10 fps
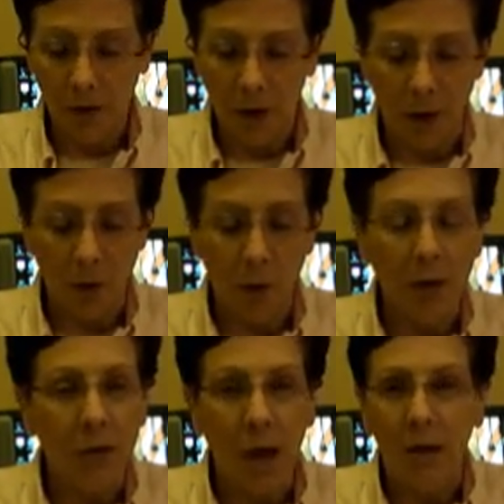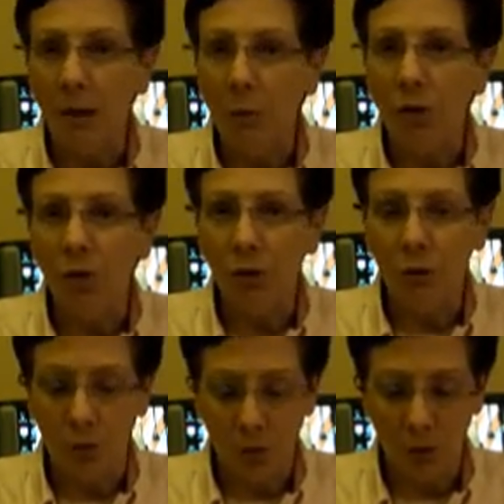and I know exactly what to
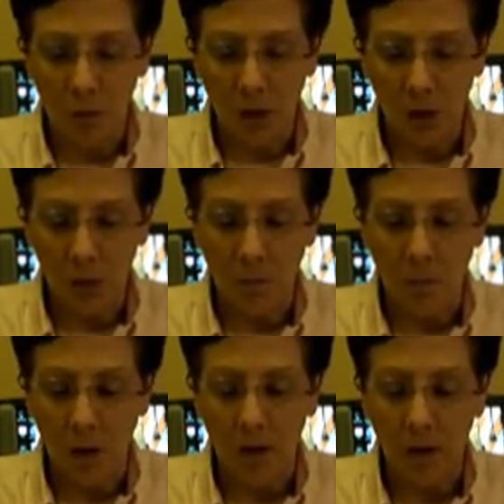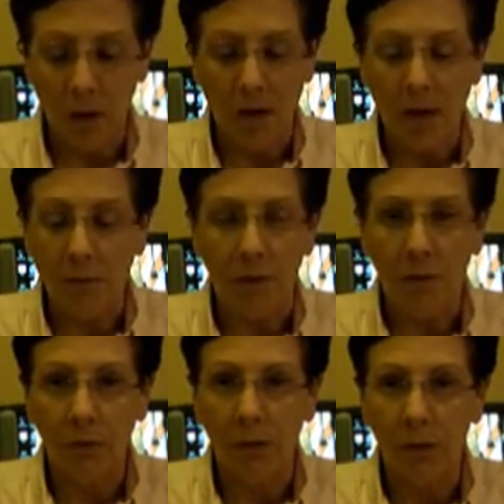do to make certain my son never
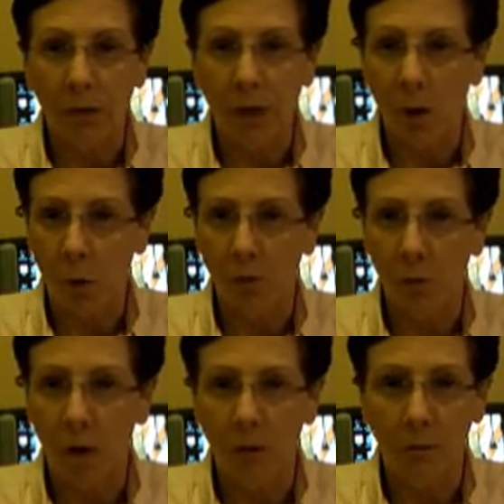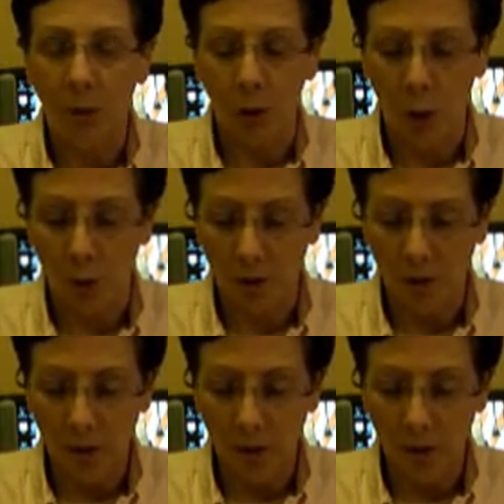feels that overwhelmed and alone.